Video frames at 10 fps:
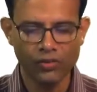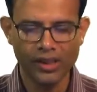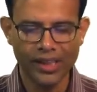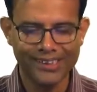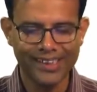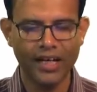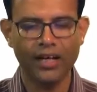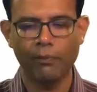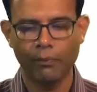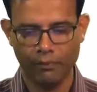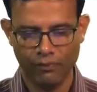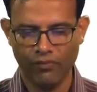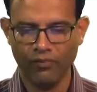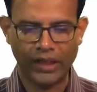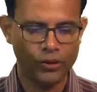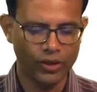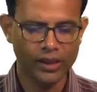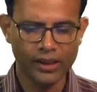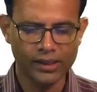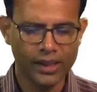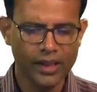which are scalar fluctuations.